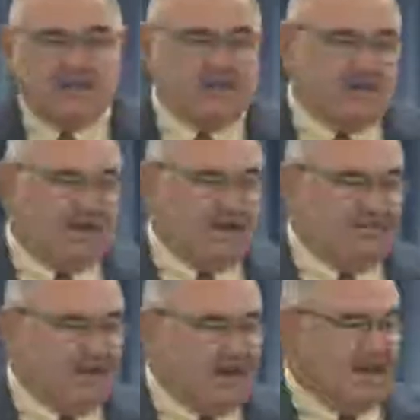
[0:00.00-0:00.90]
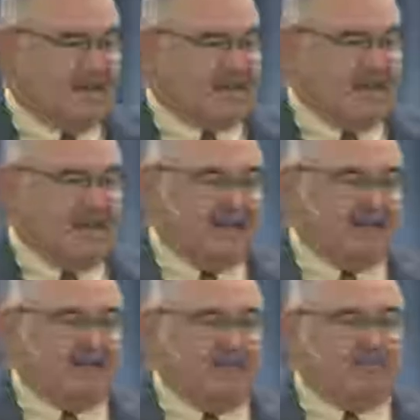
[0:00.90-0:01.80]
So you have God saying
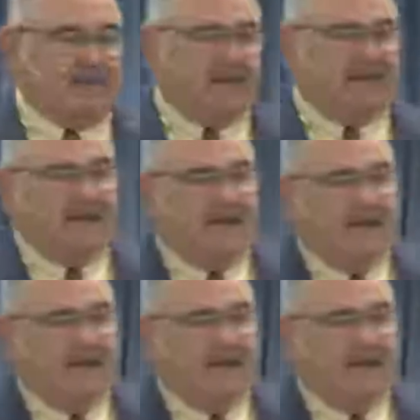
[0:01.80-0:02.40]
something